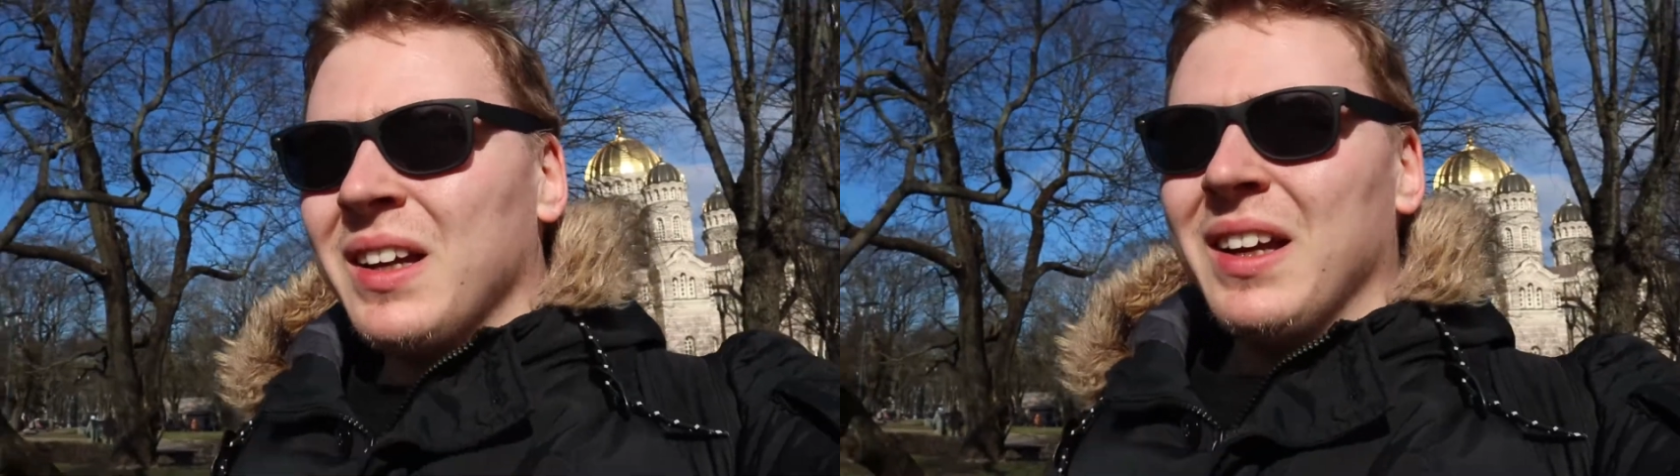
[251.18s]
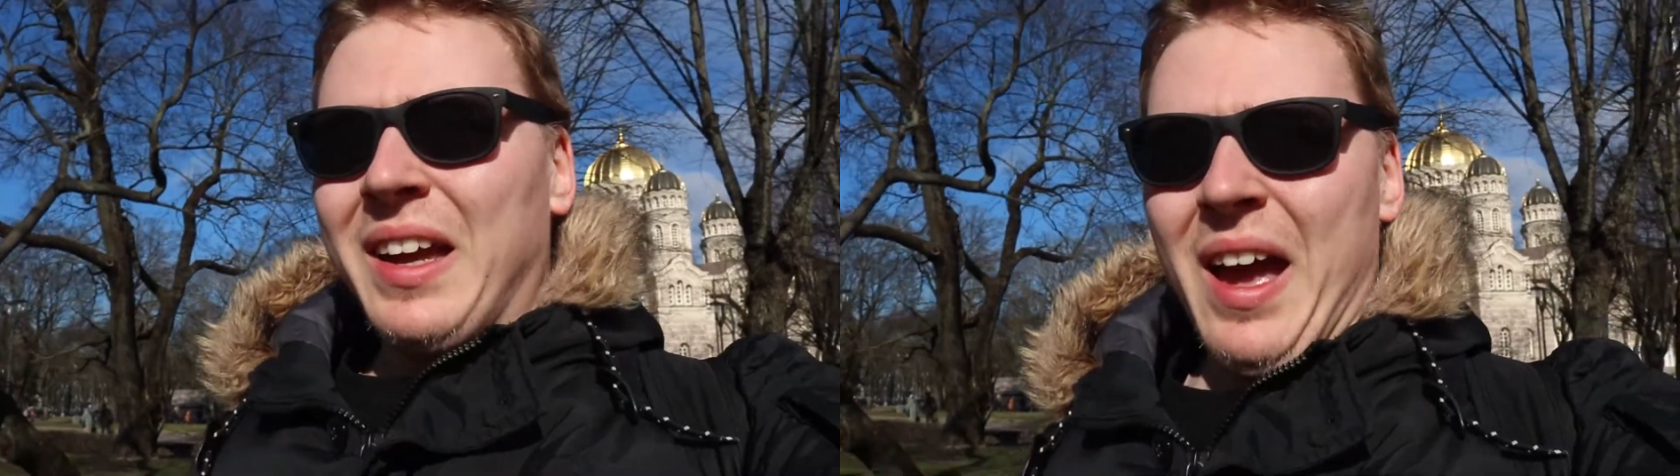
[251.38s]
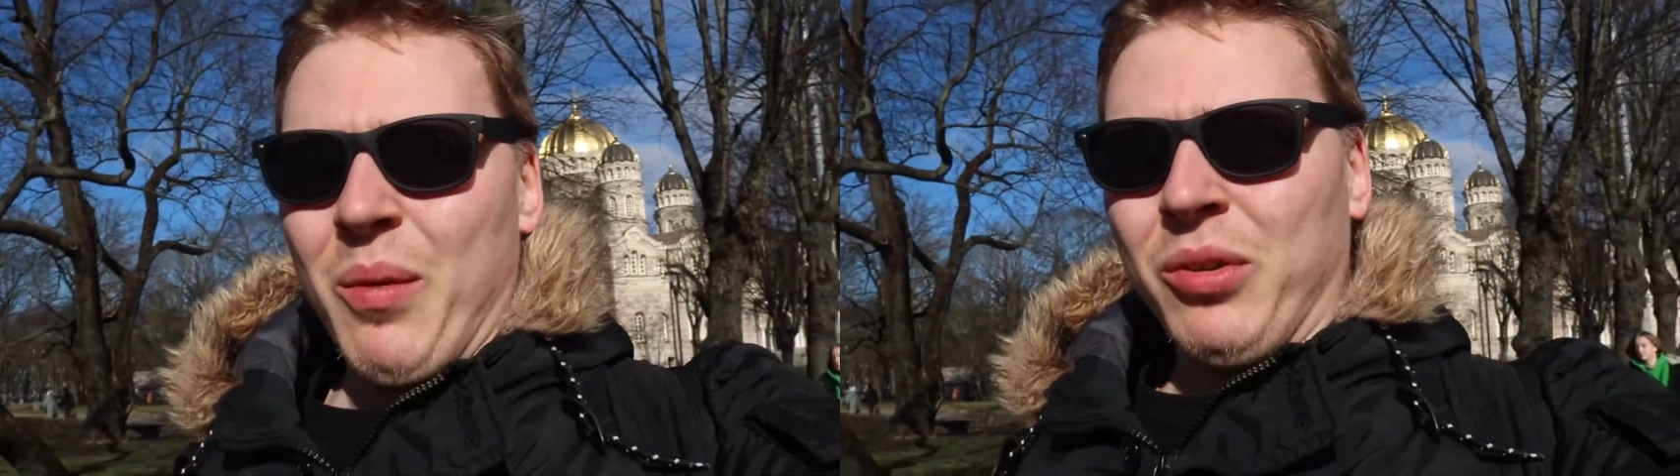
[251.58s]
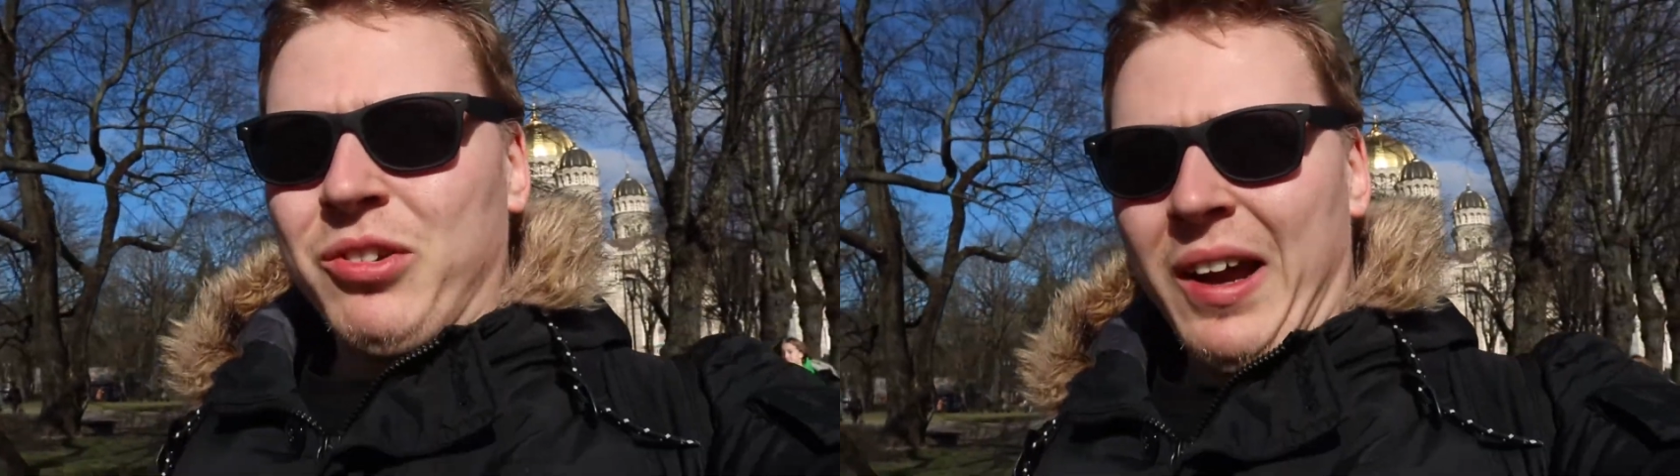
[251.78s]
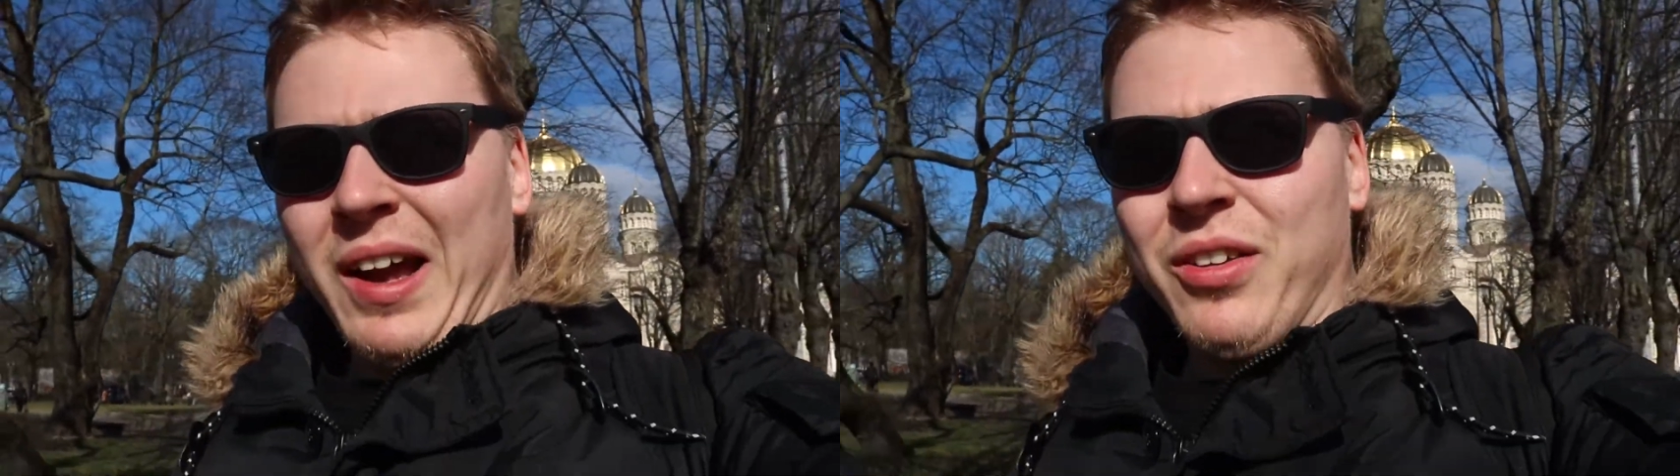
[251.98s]
Yeah, we'll
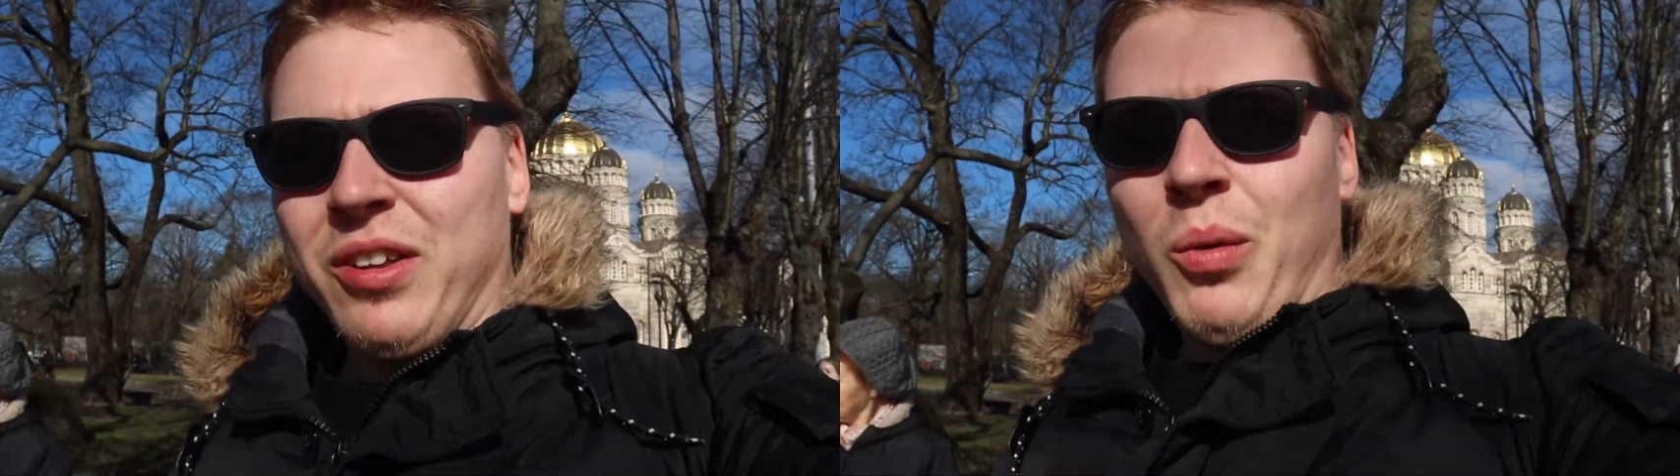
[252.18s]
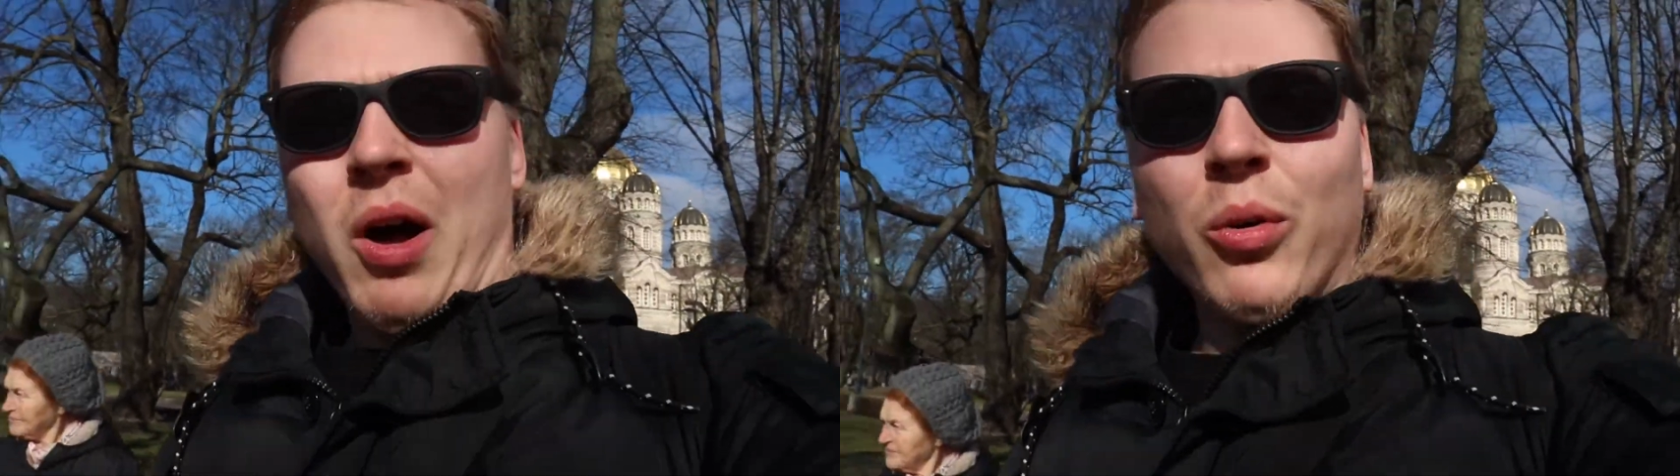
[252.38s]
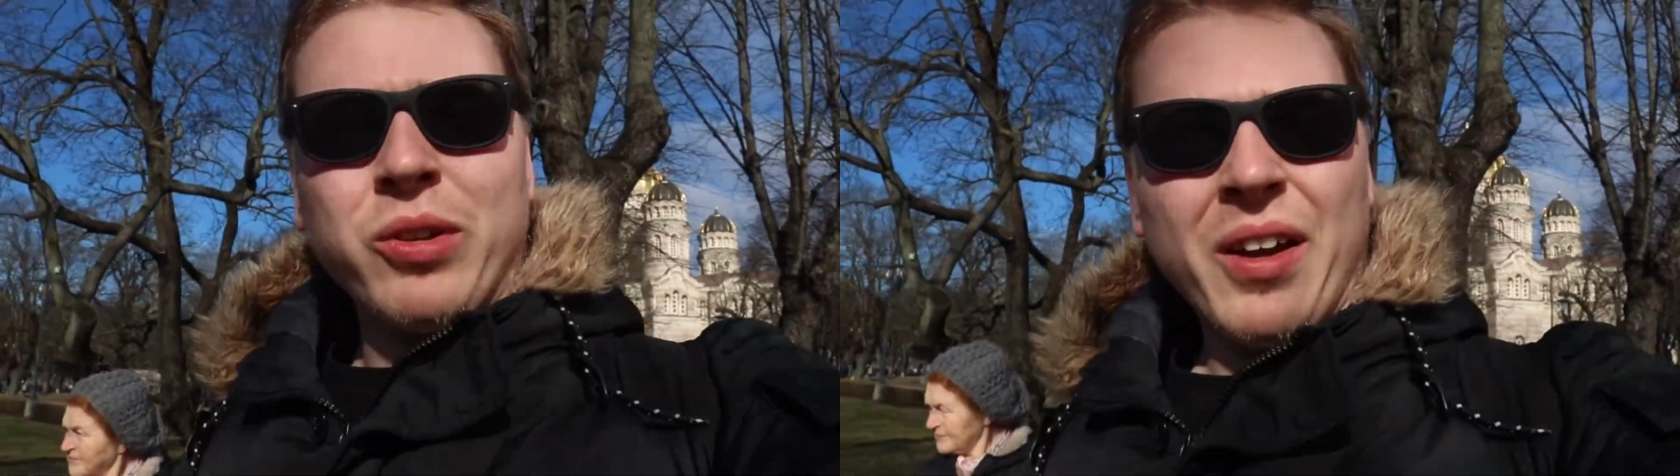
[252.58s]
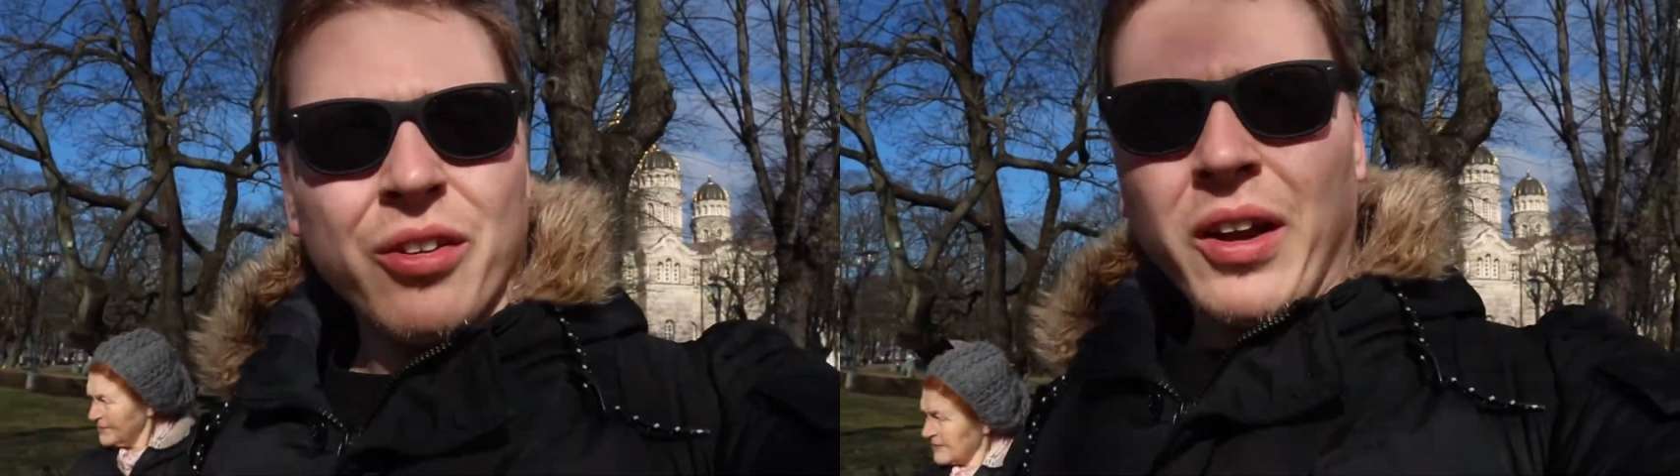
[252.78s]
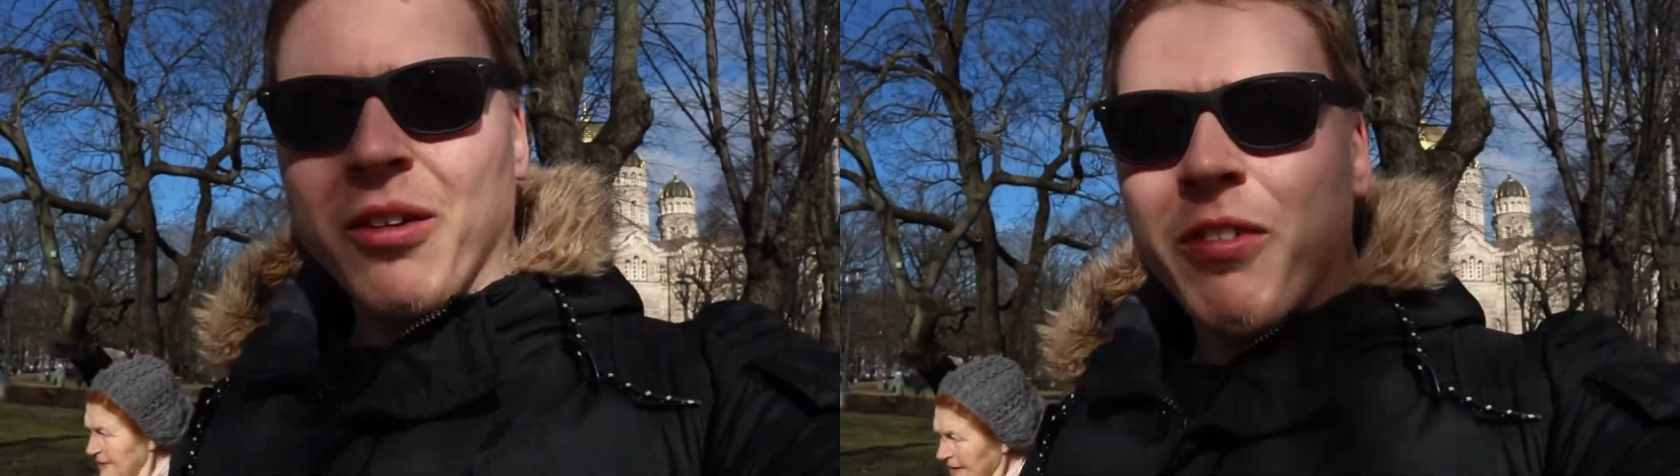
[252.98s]
check out to see what old town is like